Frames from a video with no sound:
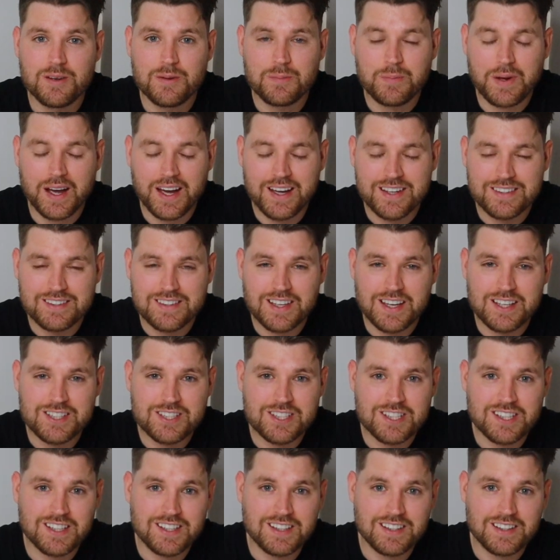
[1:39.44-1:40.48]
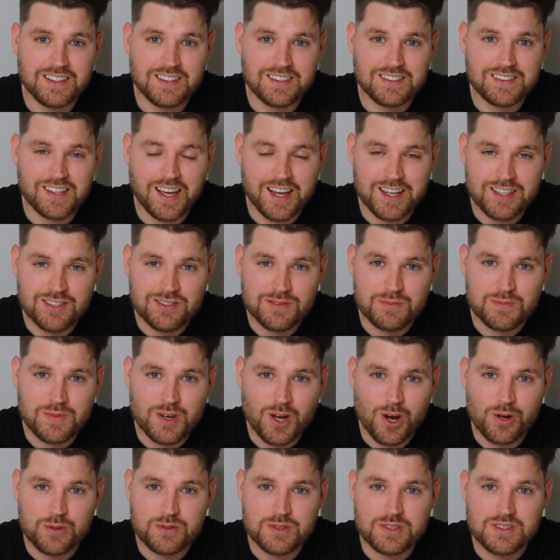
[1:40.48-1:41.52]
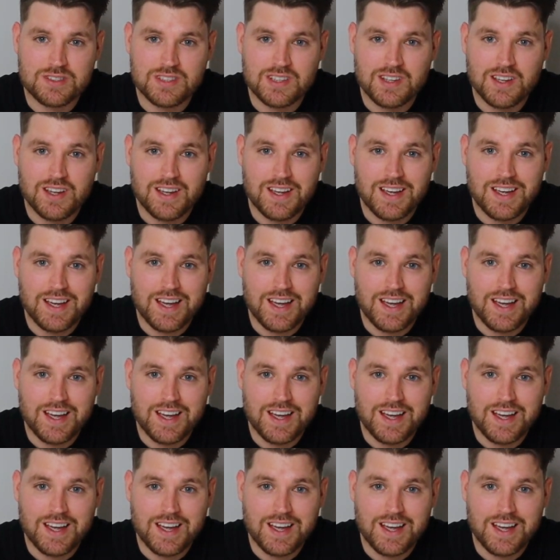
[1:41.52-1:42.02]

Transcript: pay attention, take some notes,